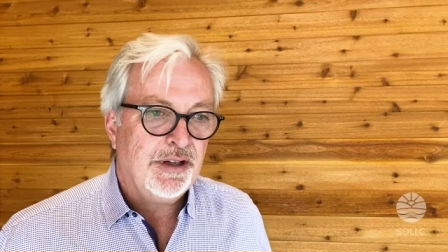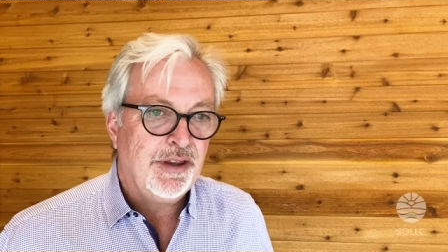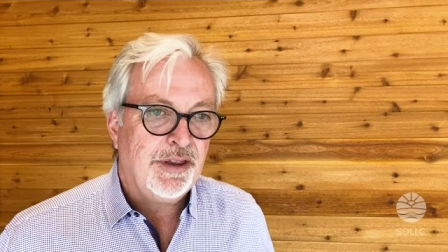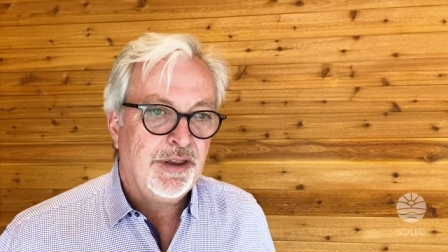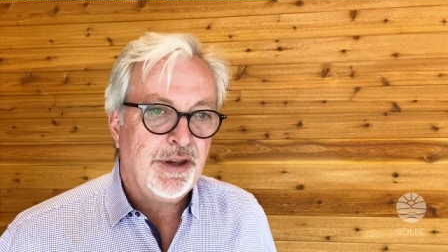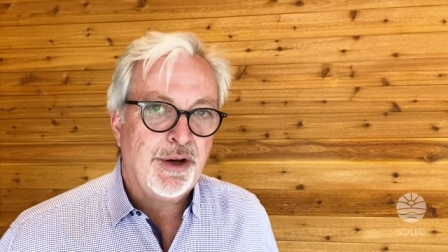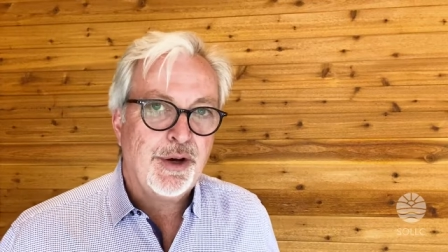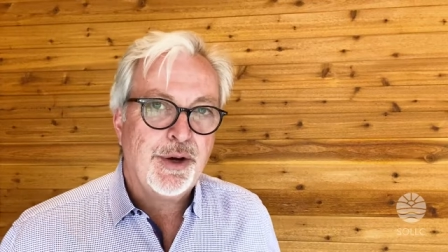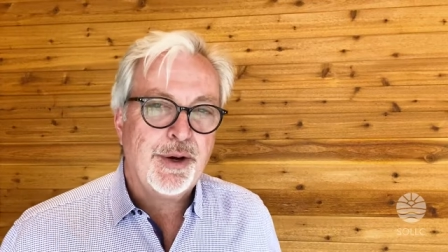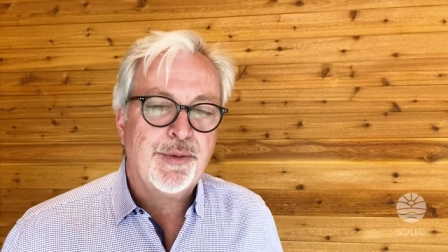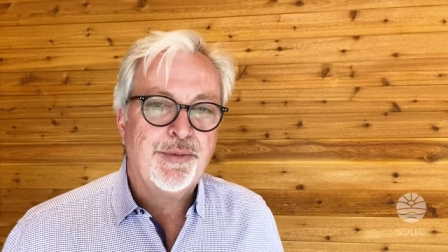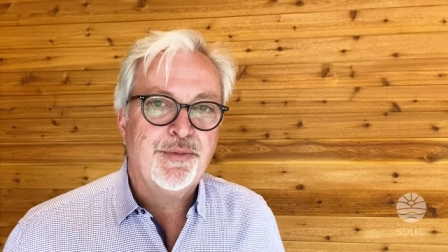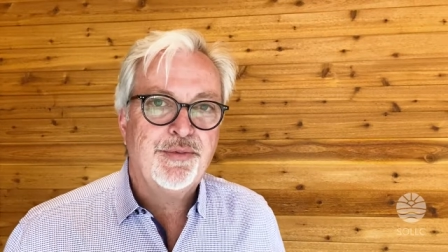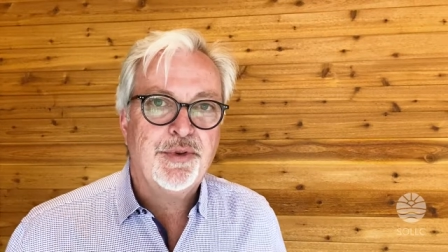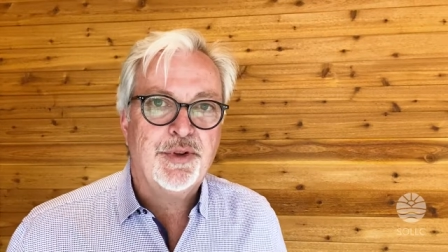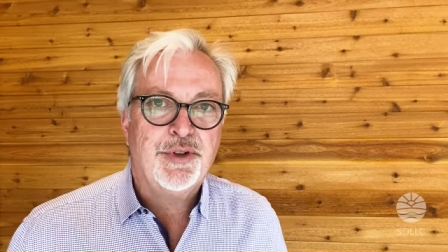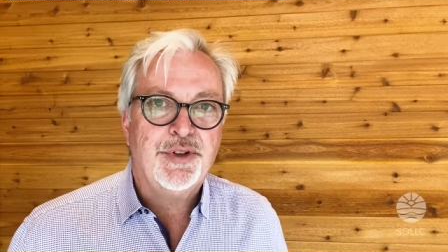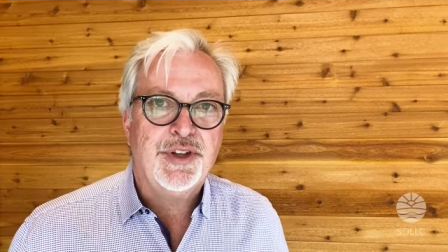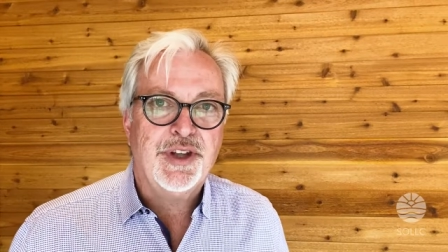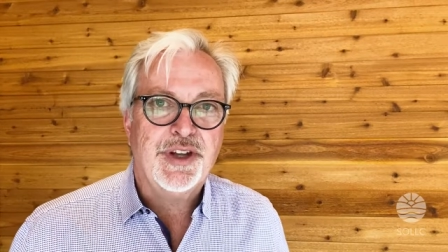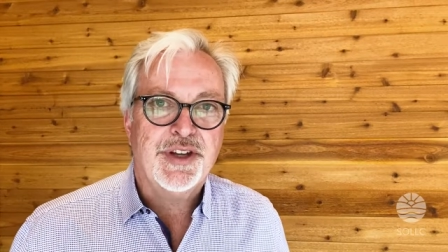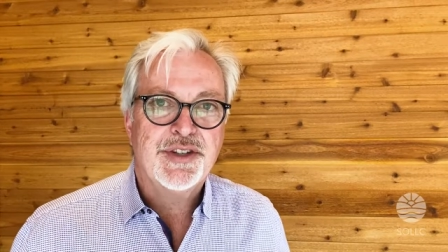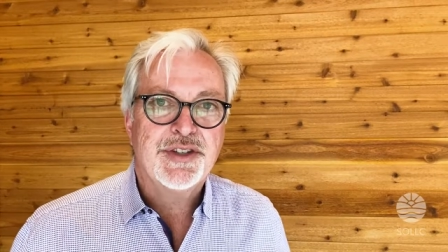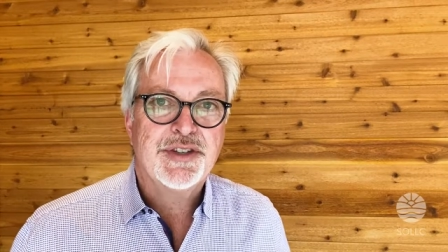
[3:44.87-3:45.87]
the
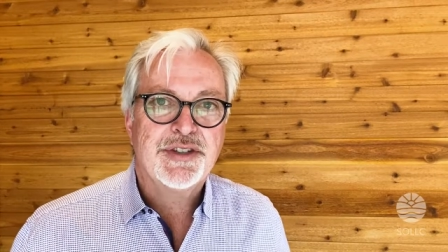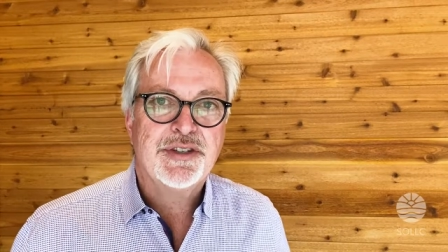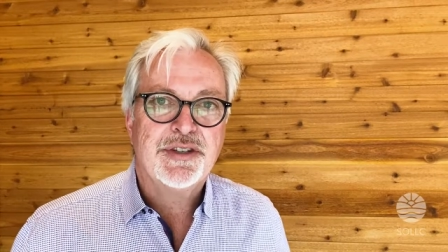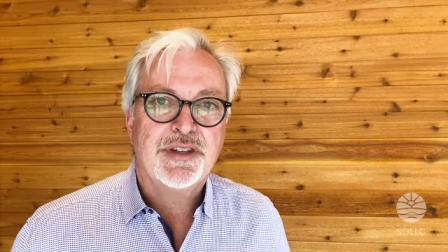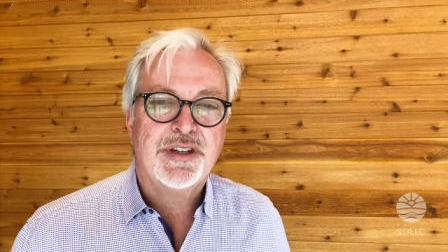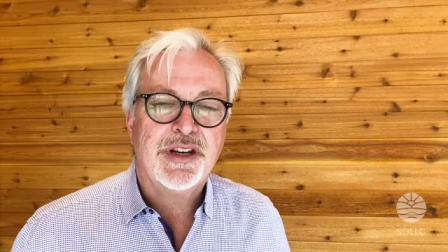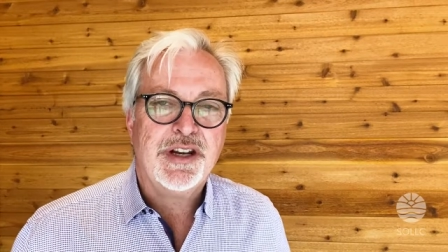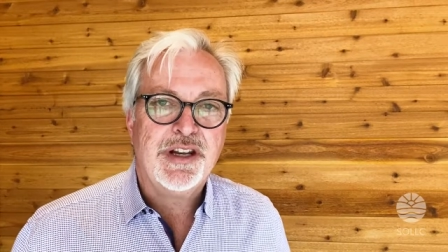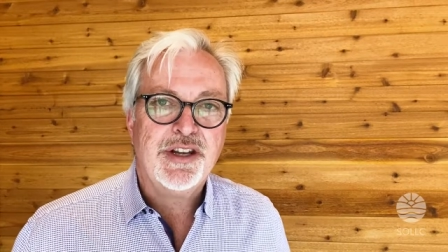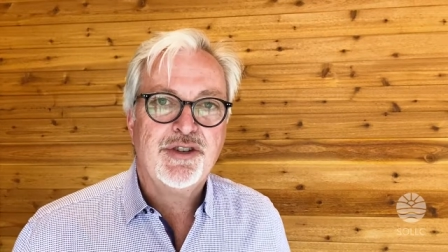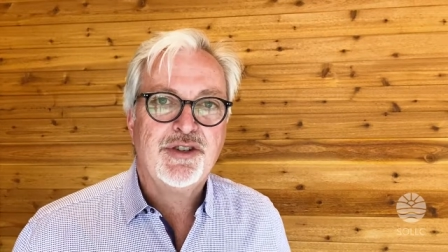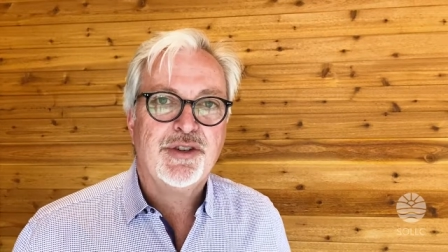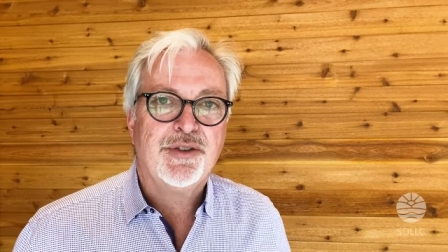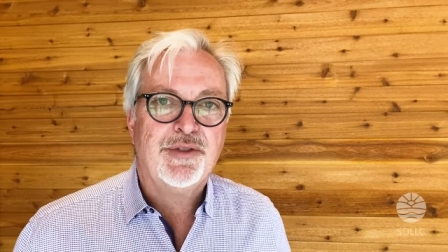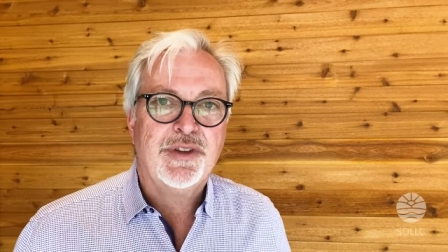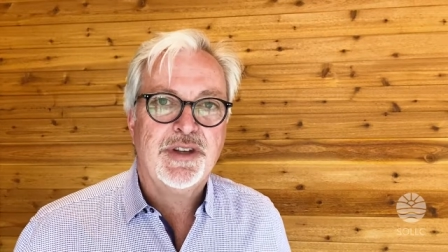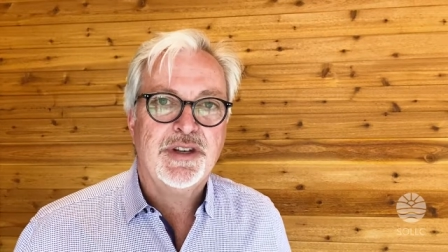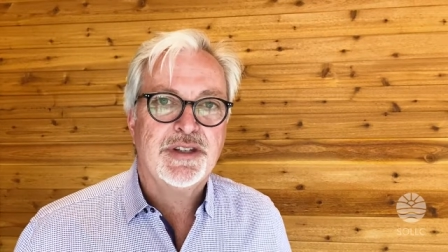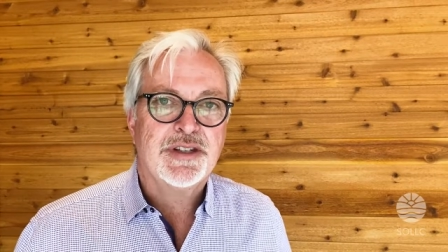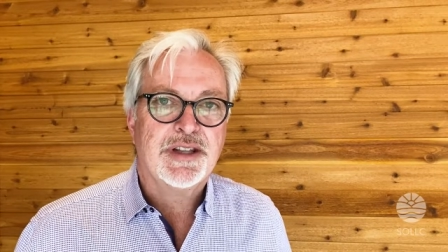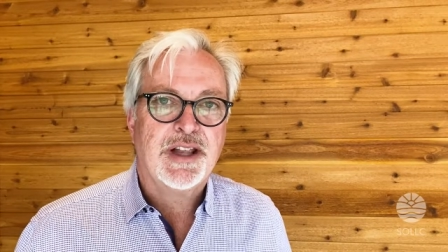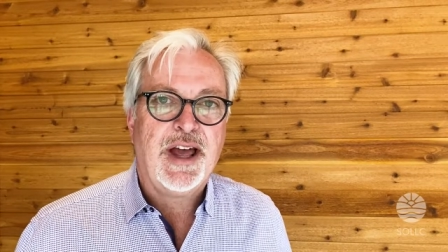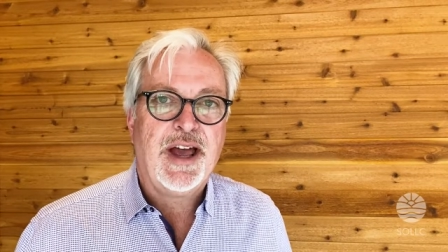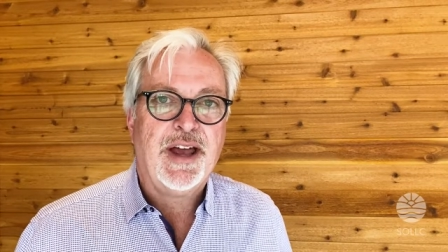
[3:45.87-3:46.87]
hopefulness that each of
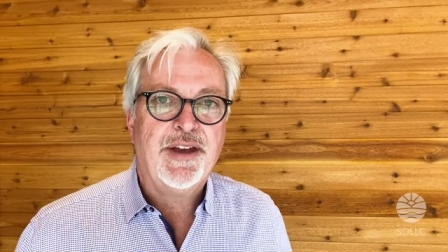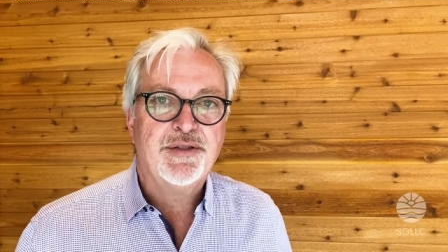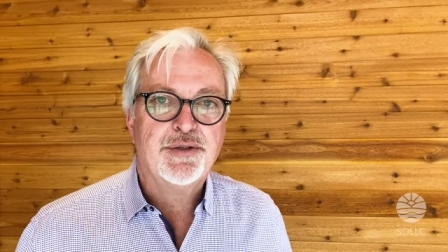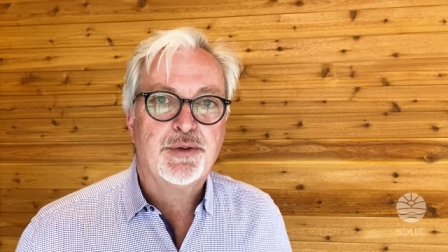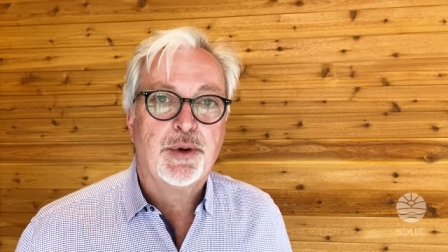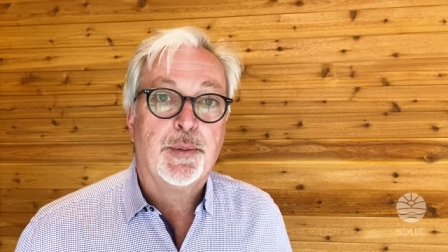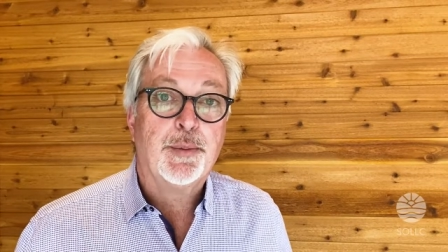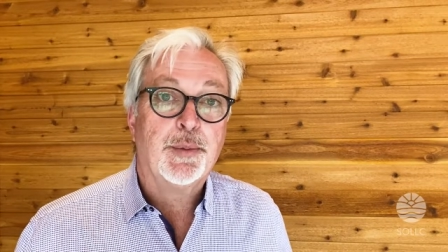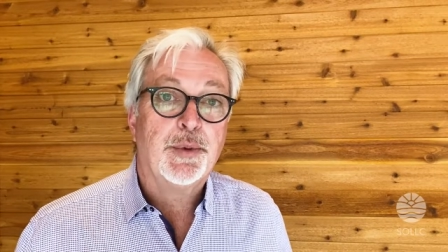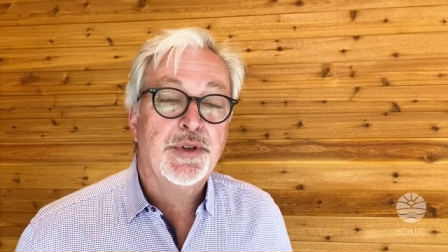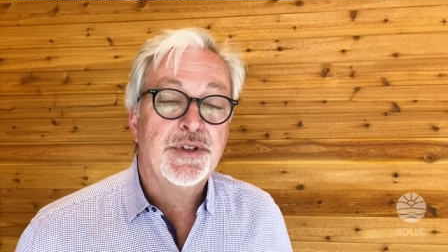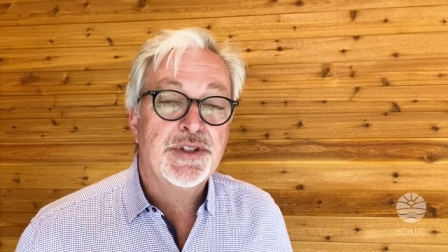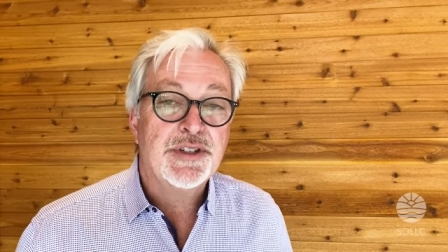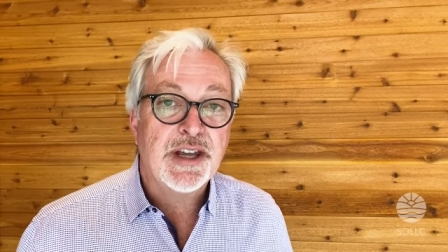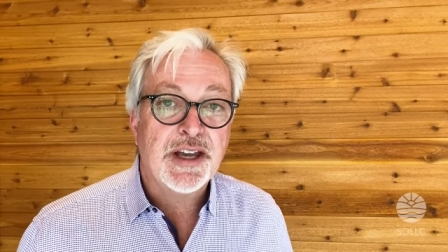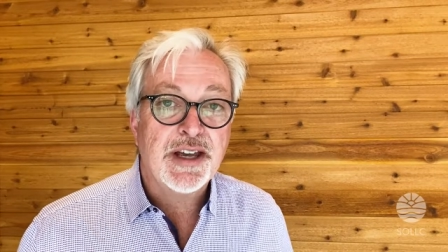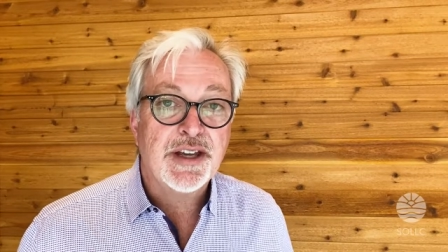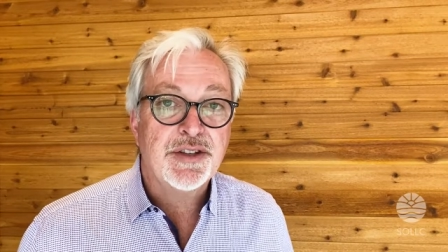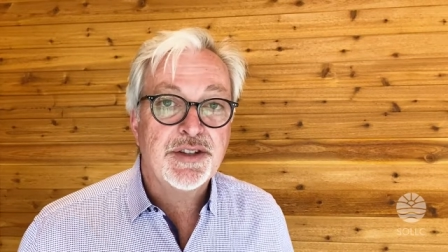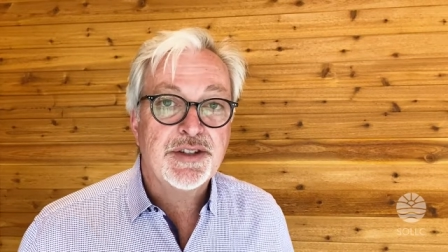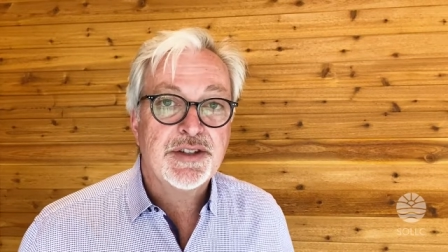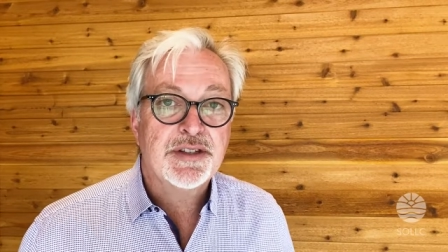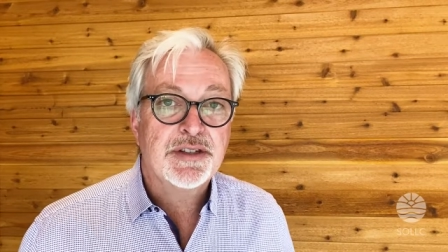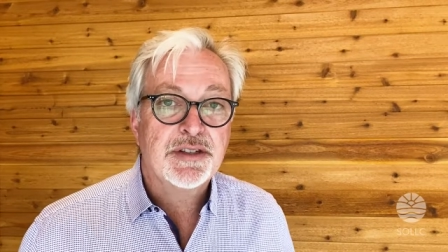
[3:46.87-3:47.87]
these lives
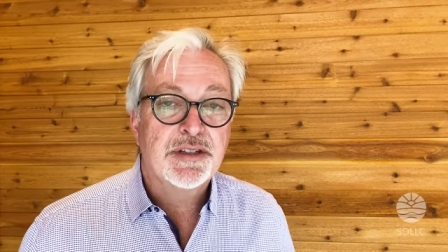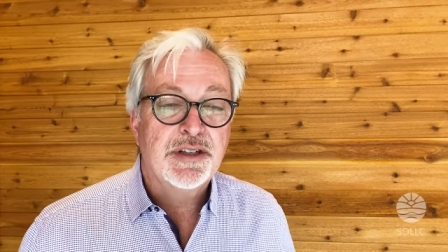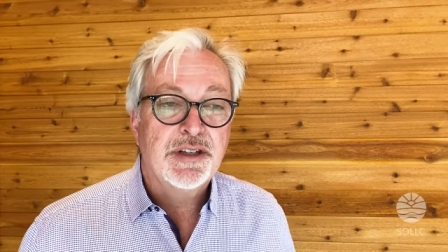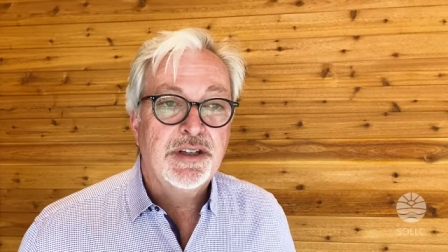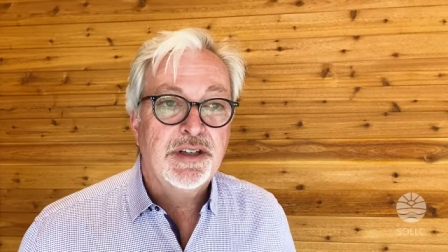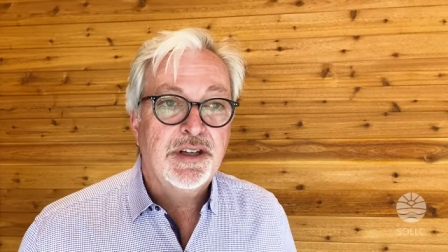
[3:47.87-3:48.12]
represents